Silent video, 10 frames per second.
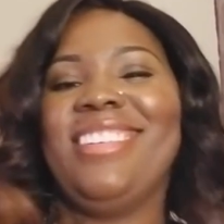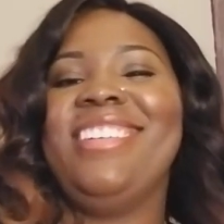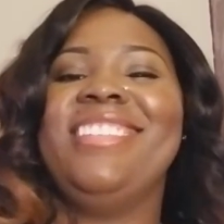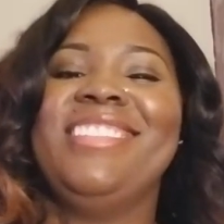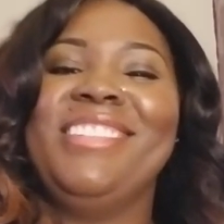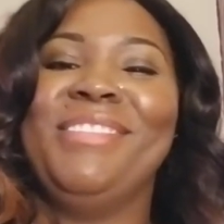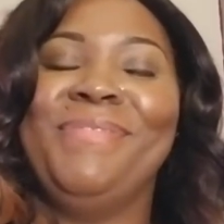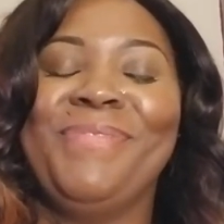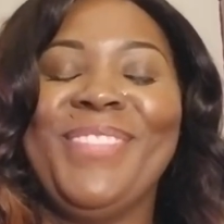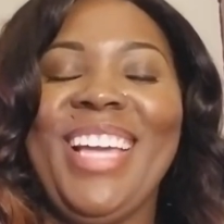
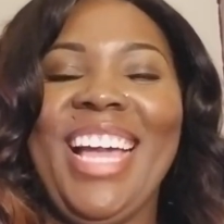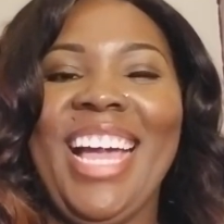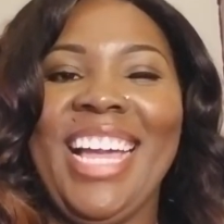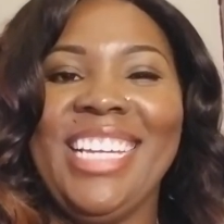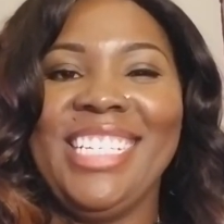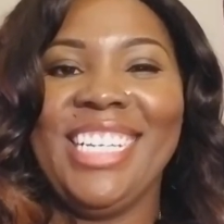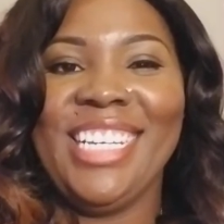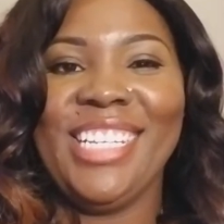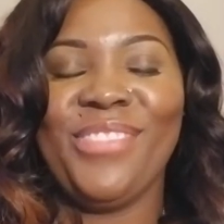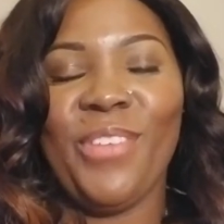I
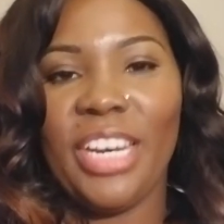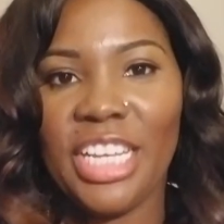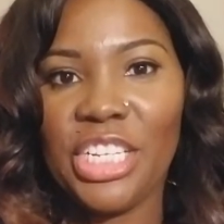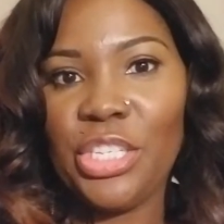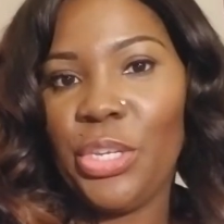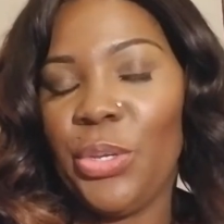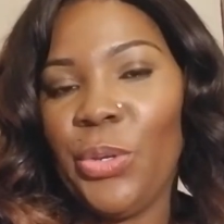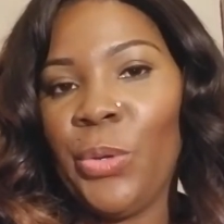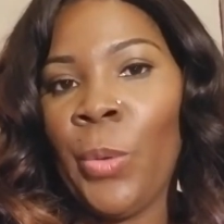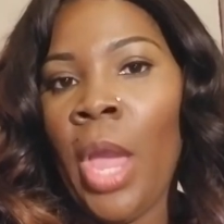just wanted
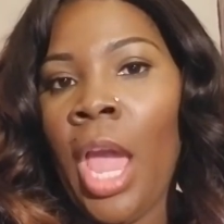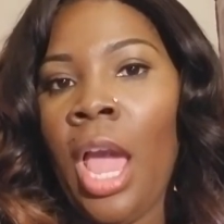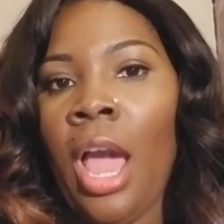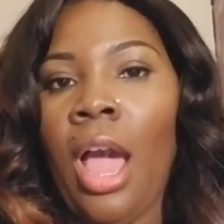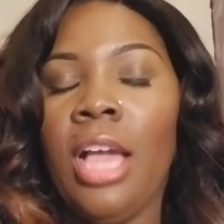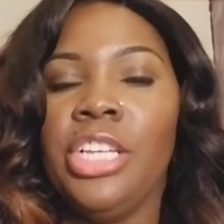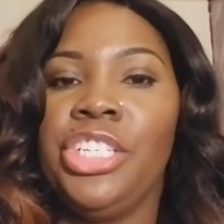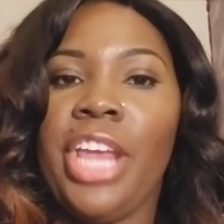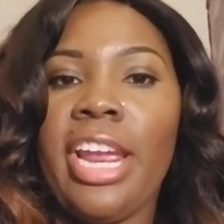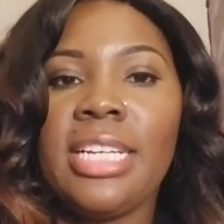to
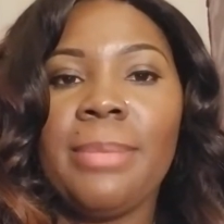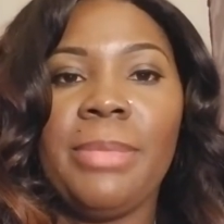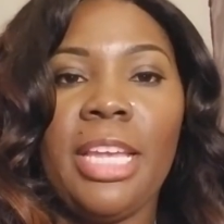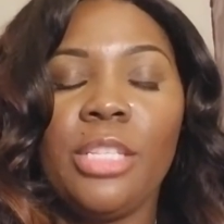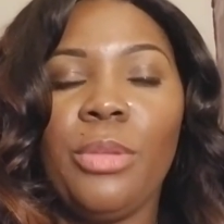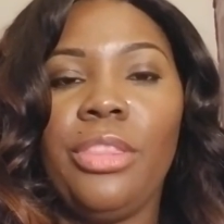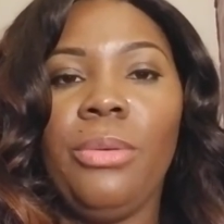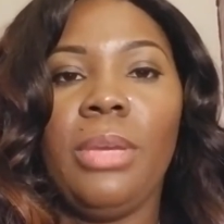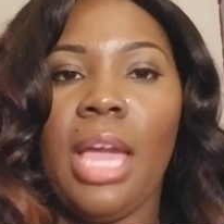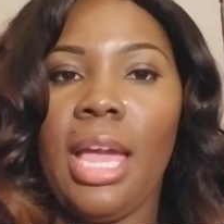share some things with
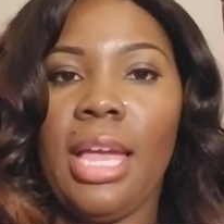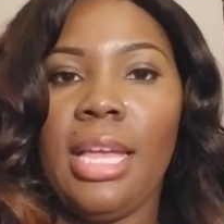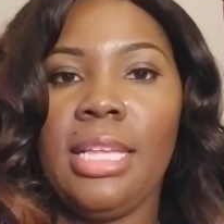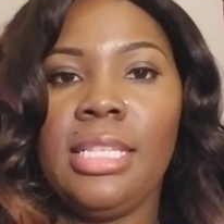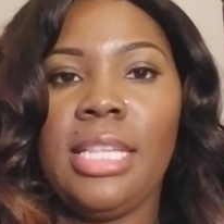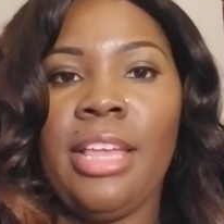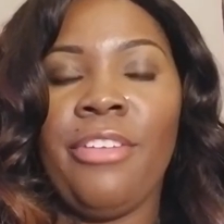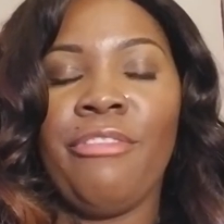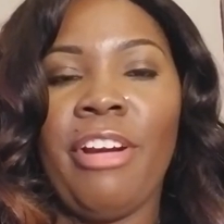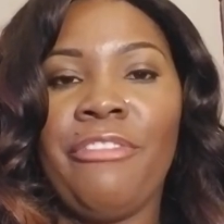you guys
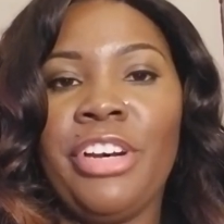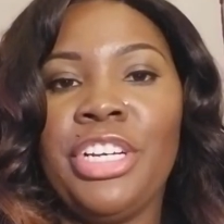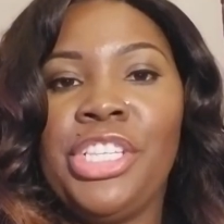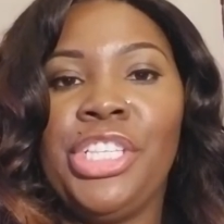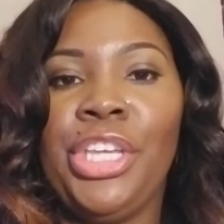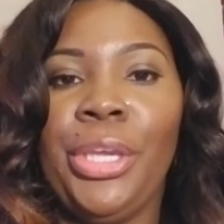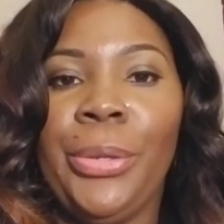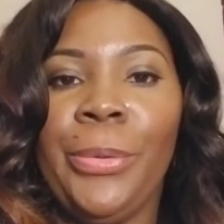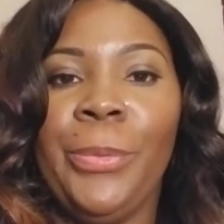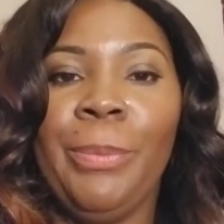in reference
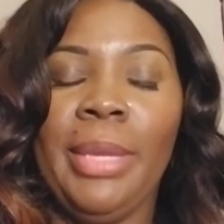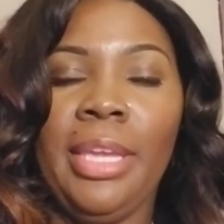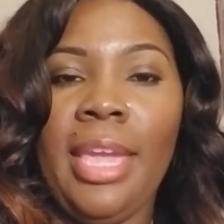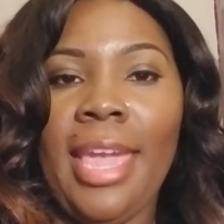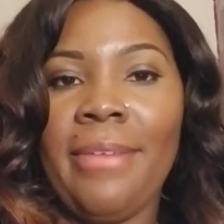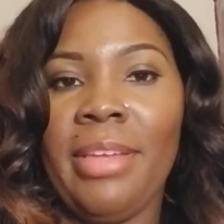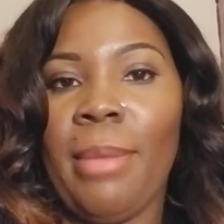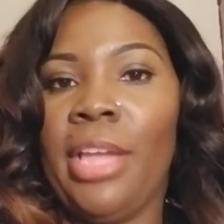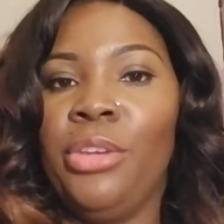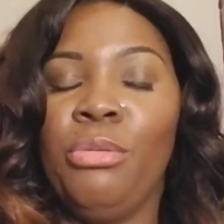to me having
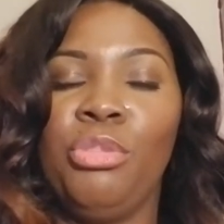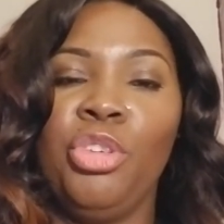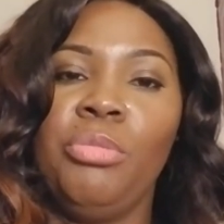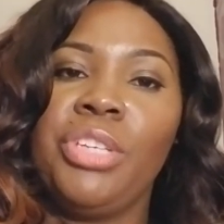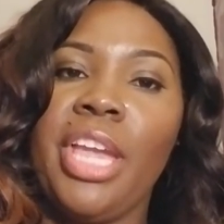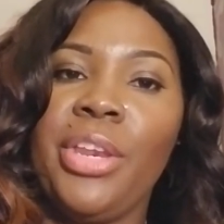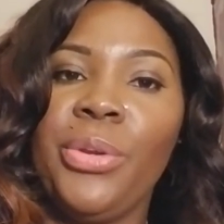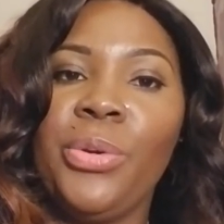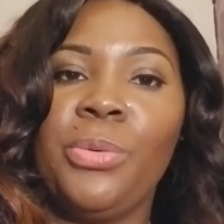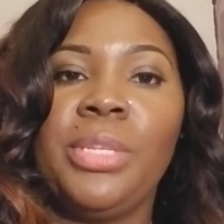my YouTube
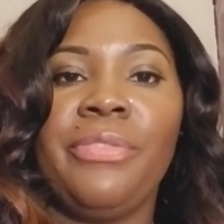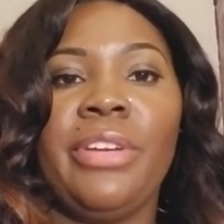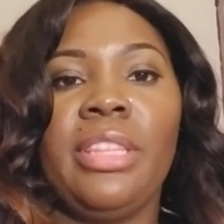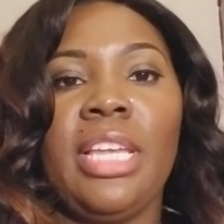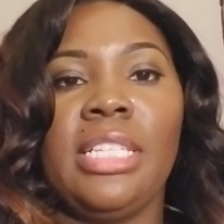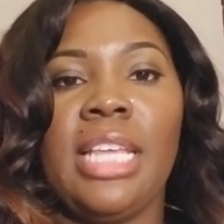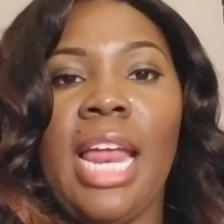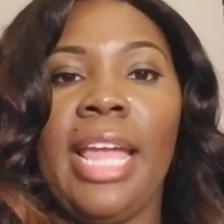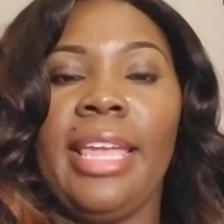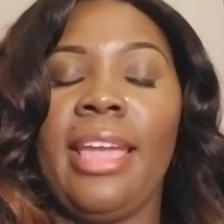channel, different things that
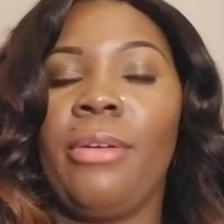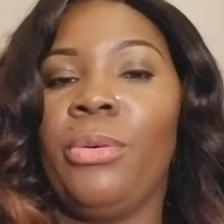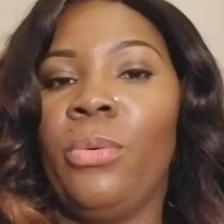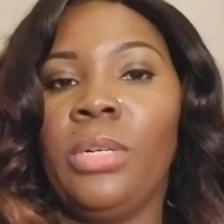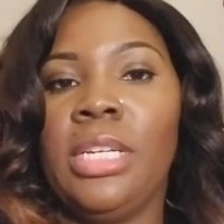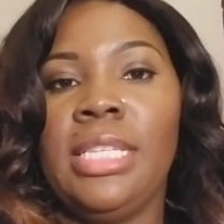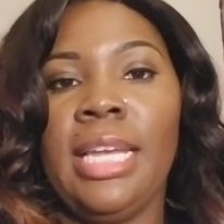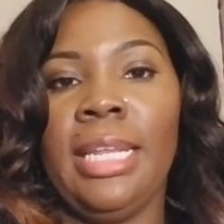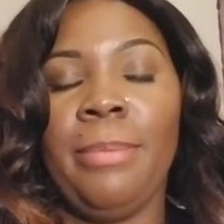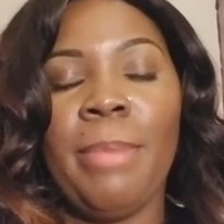I encounter on a
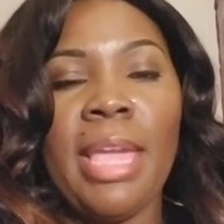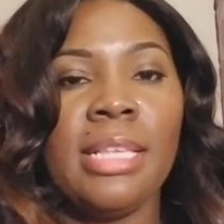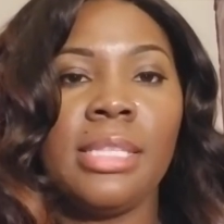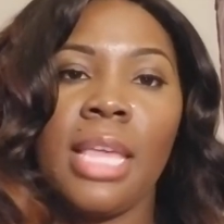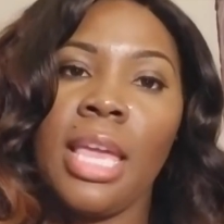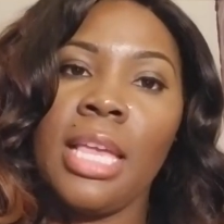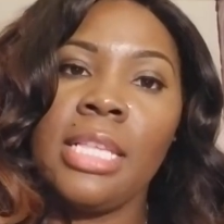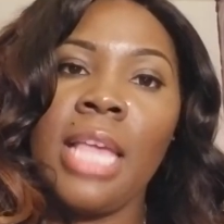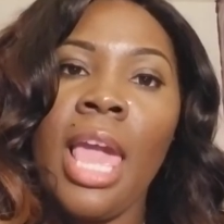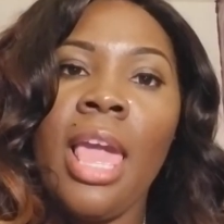daily
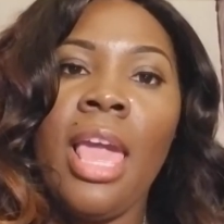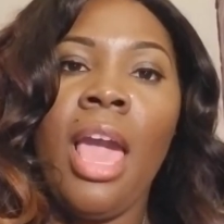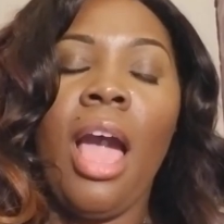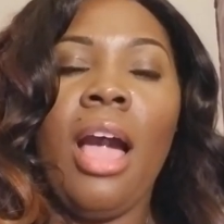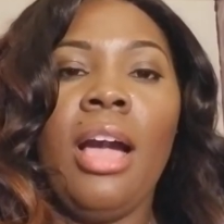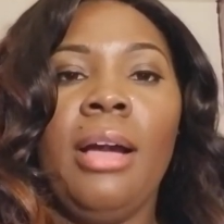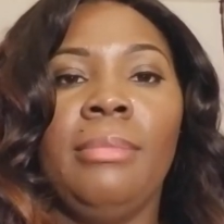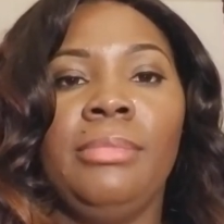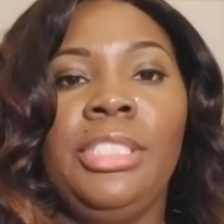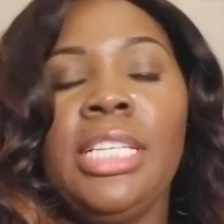basis.
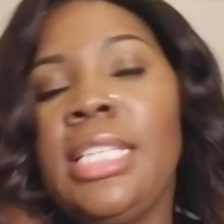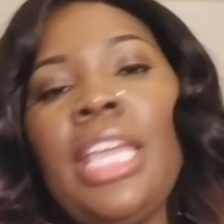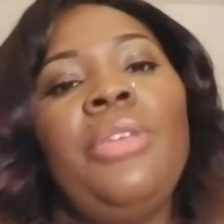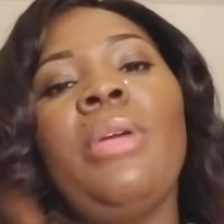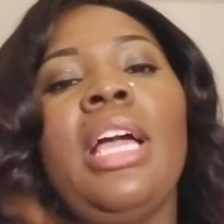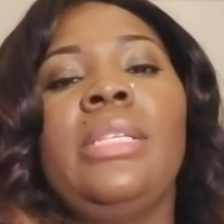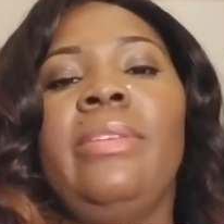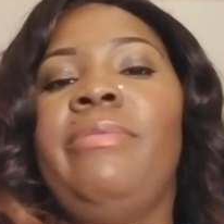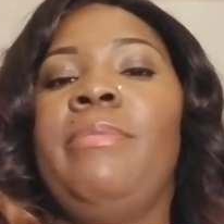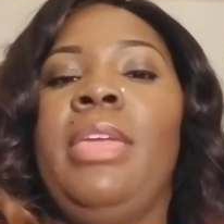Just take you guys
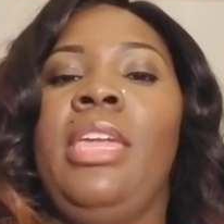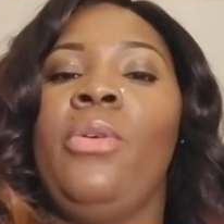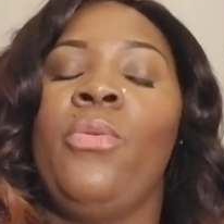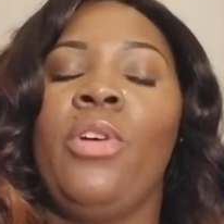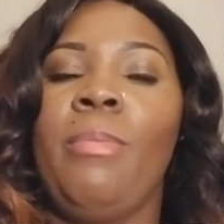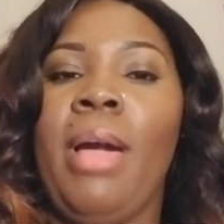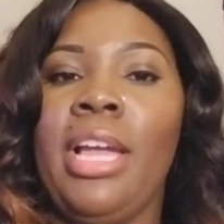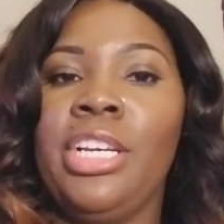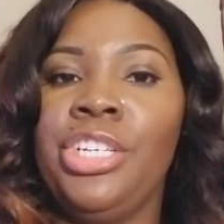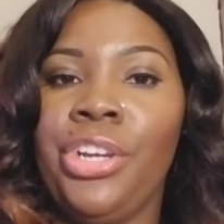with me on
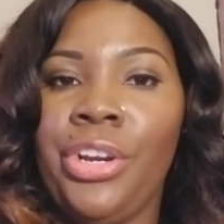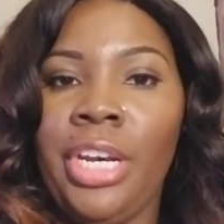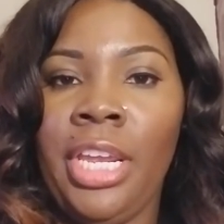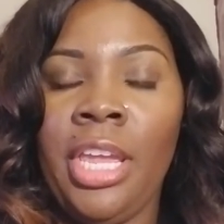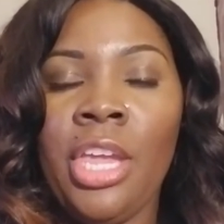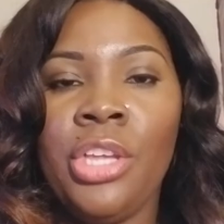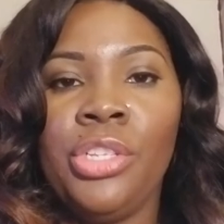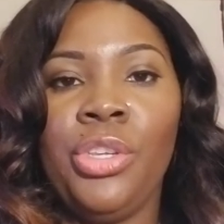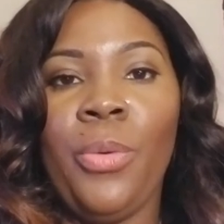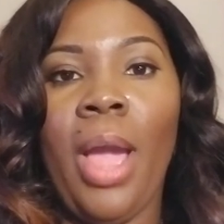my journey
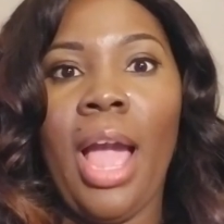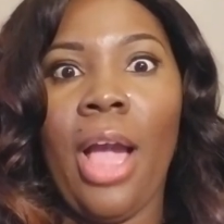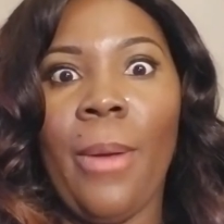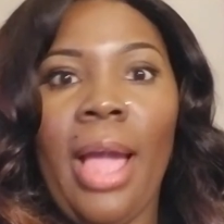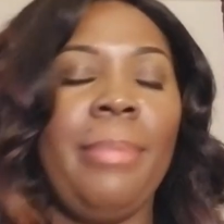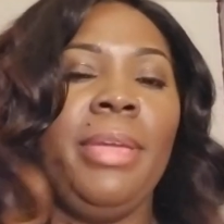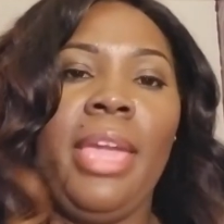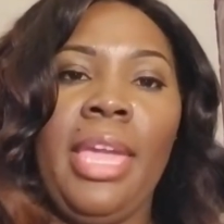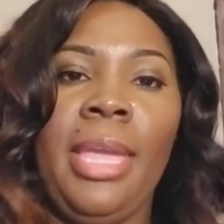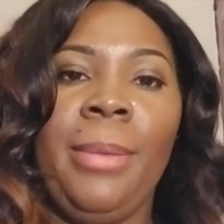to how I
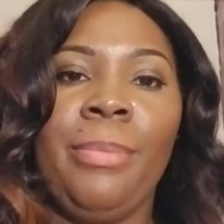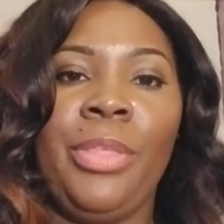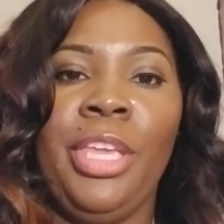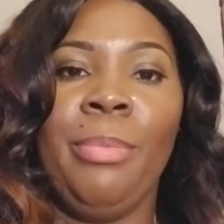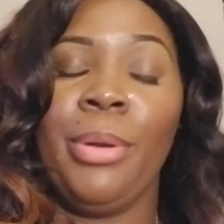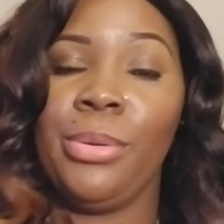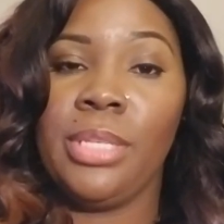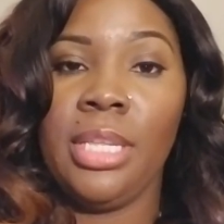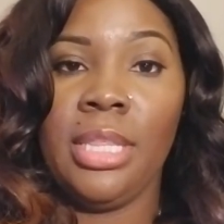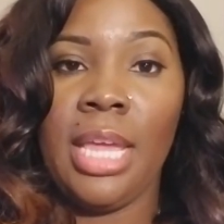became the
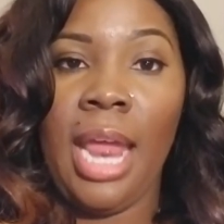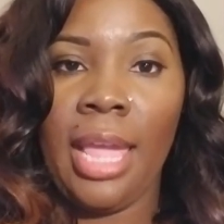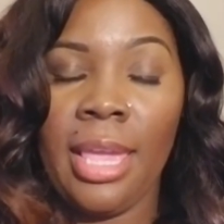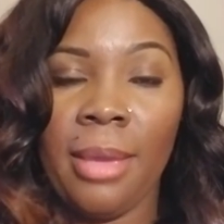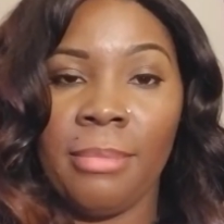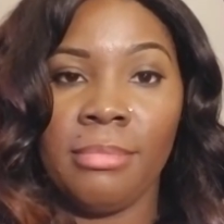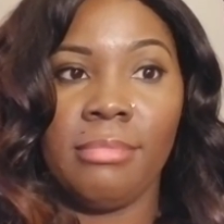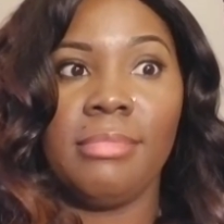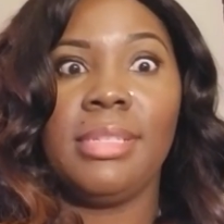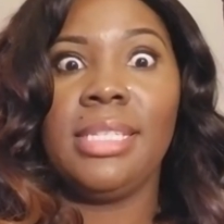person that I am
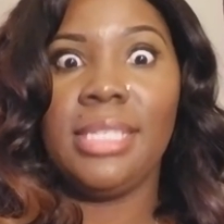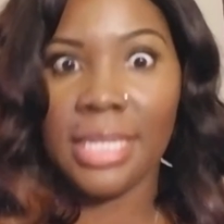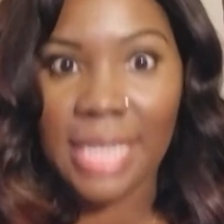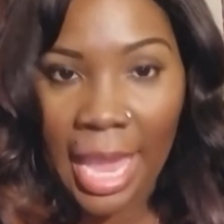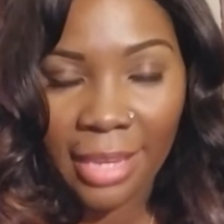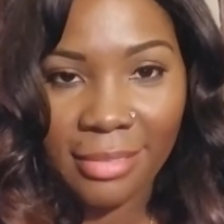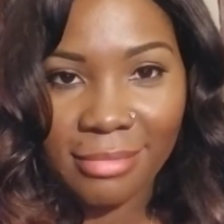today.